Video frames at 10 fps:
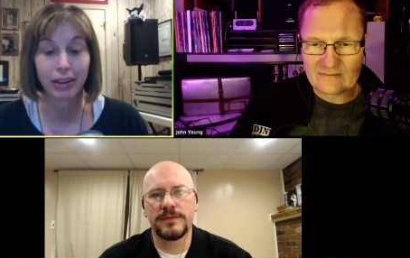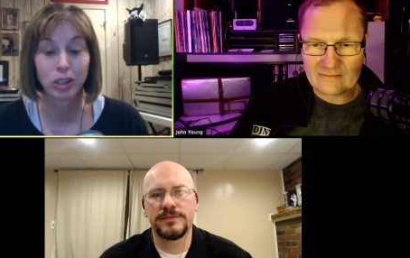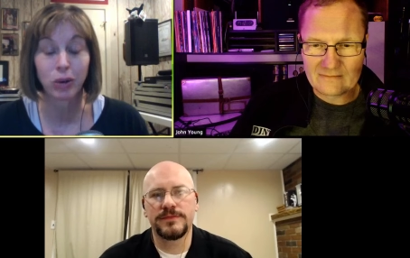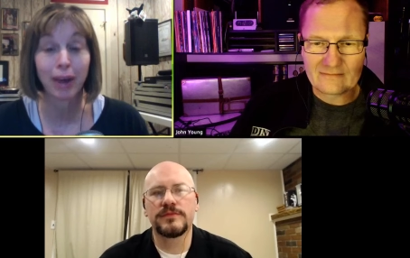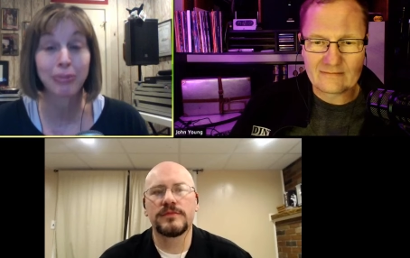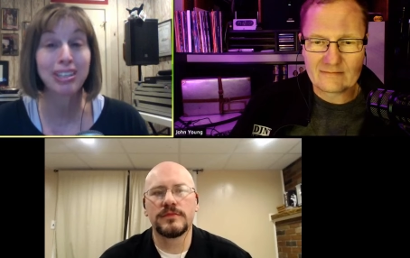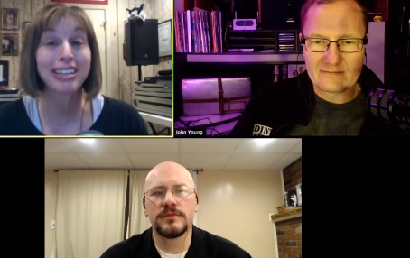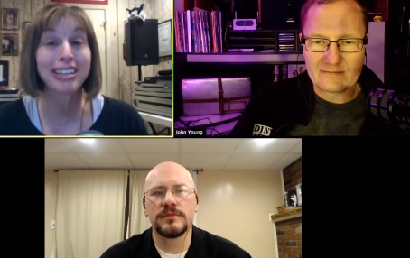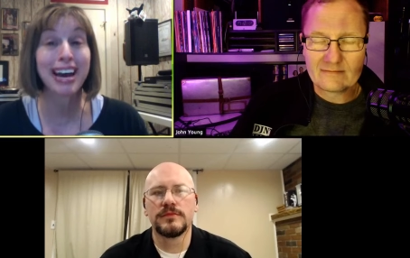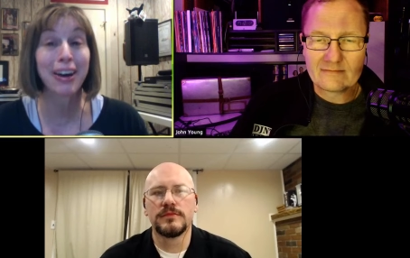Speaker 1: So I'm just going
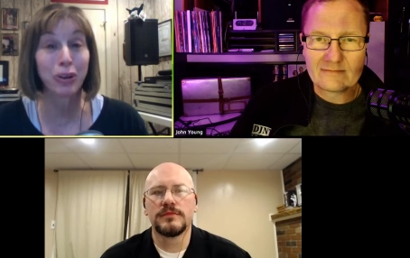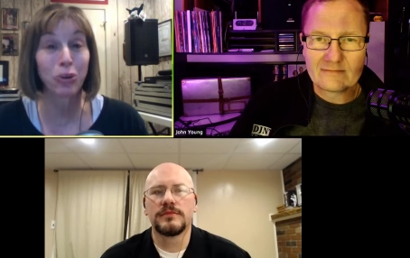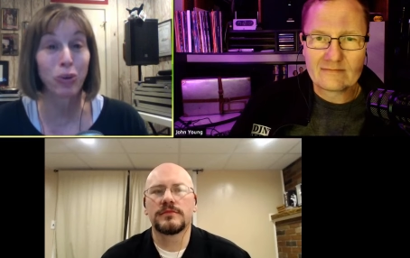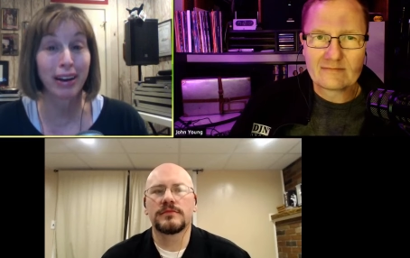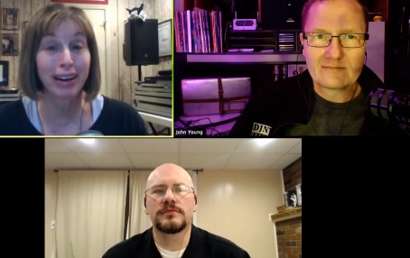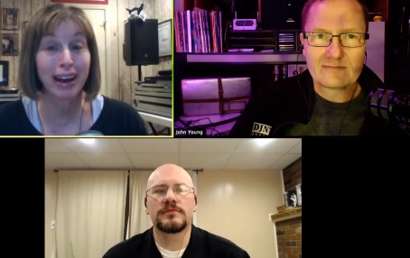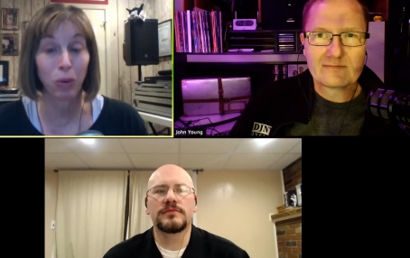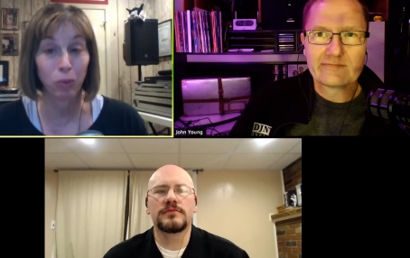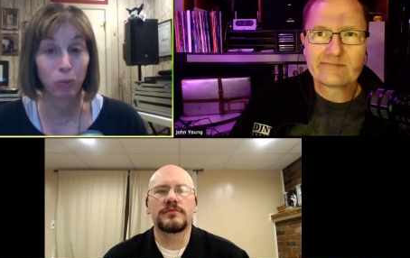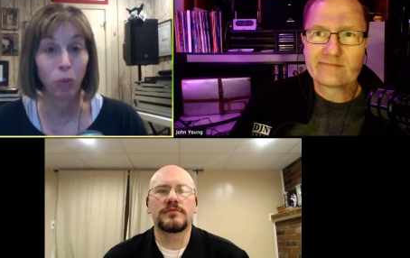to tell you right
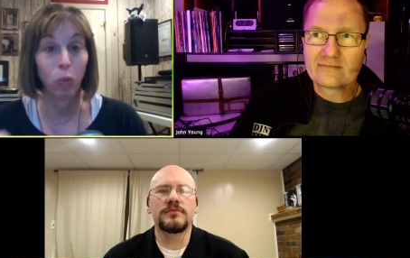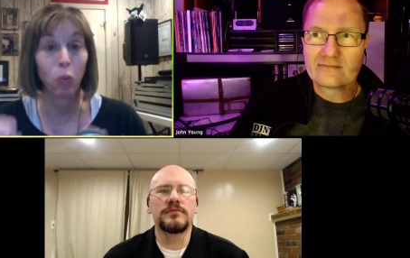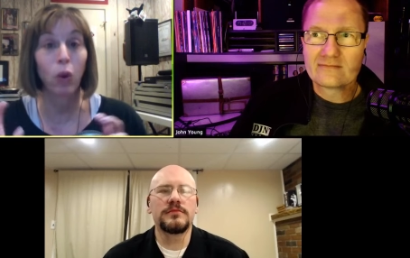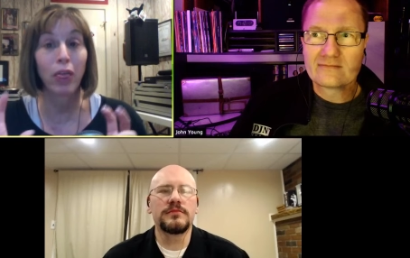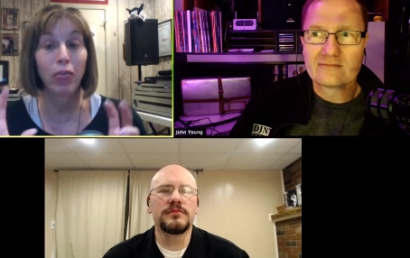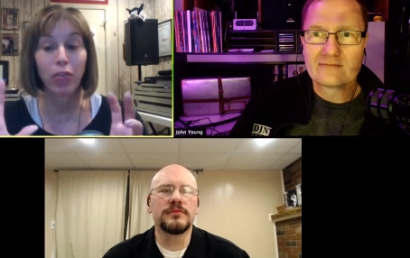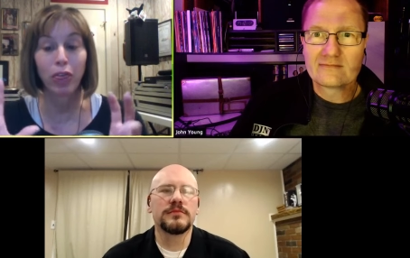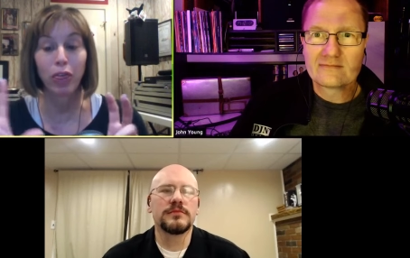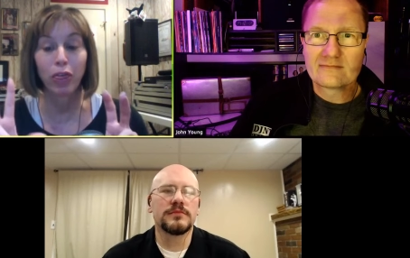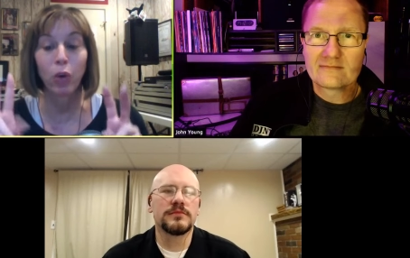now what
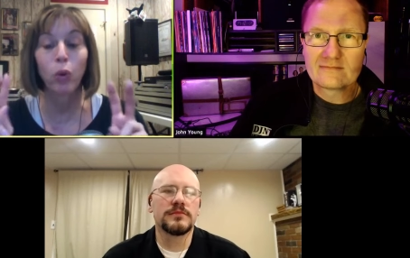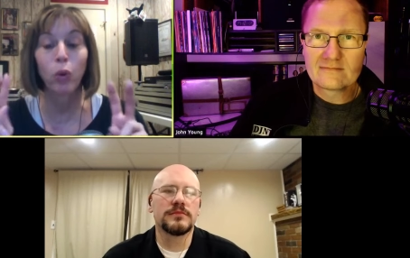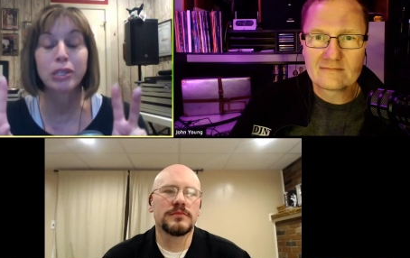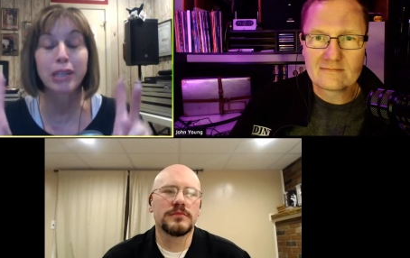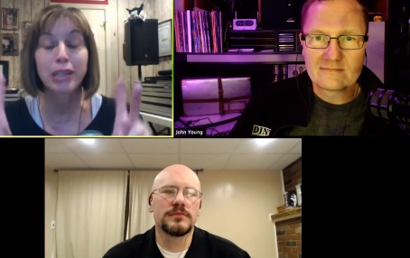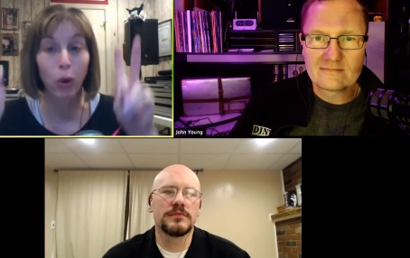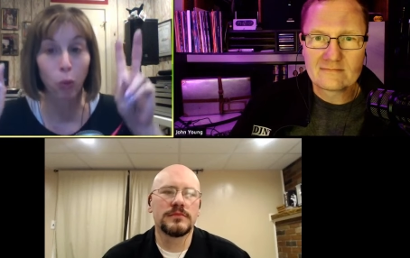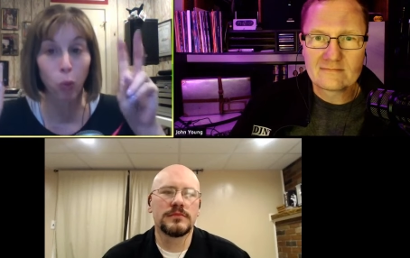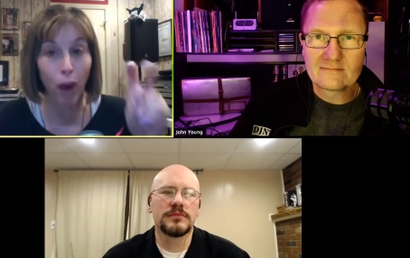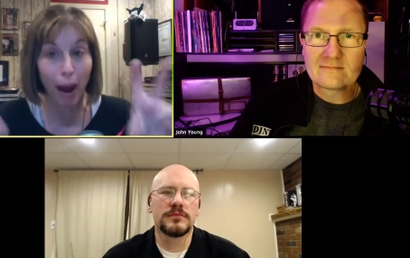the Woodstock
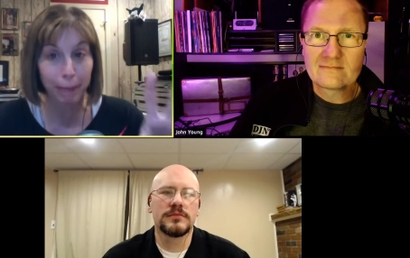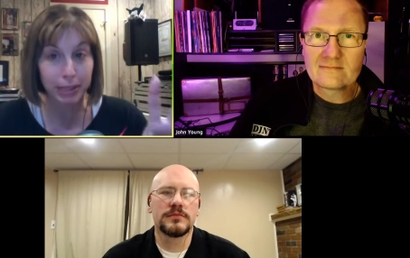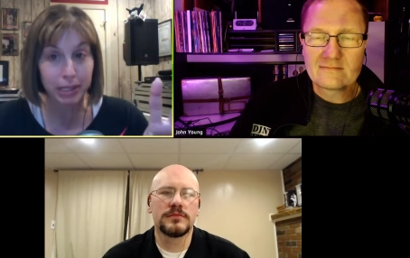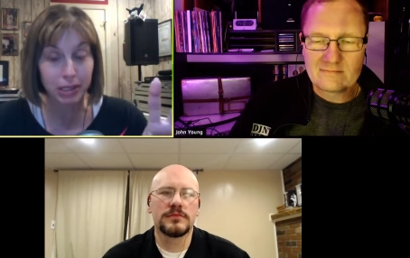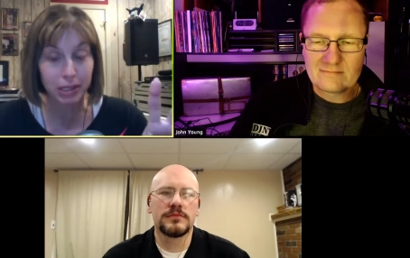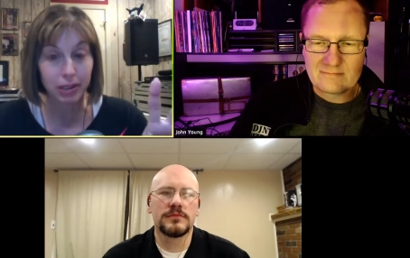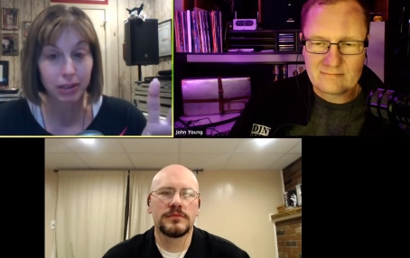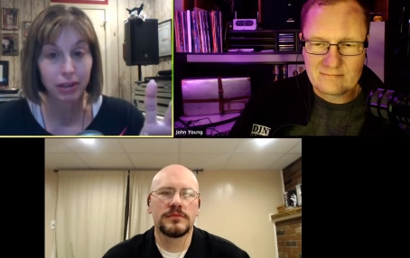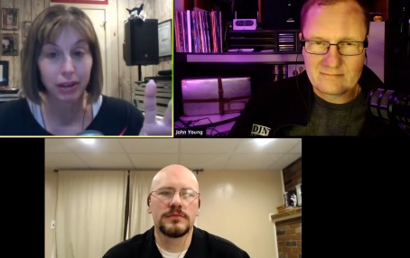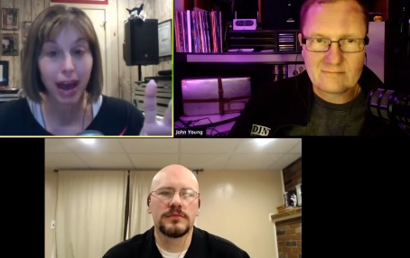reps have